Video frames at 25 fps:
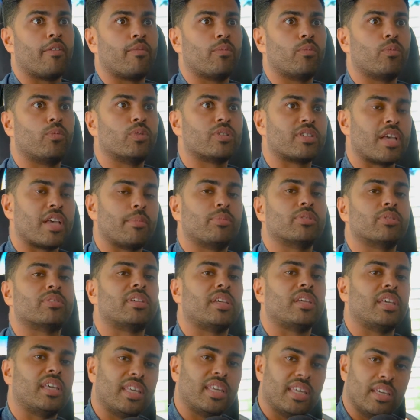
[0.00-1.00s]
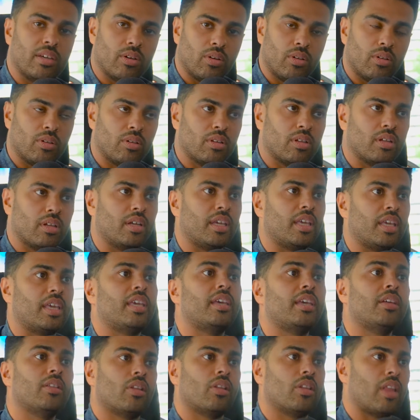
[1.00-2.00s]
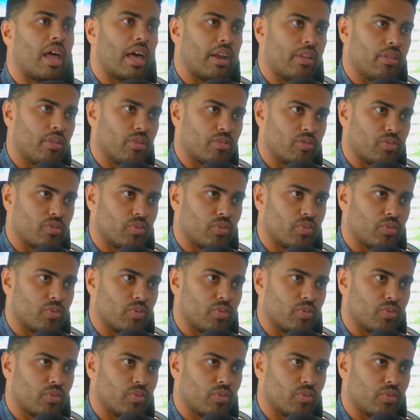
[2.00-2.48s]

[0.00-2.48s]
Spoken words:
was able to heal a lot of those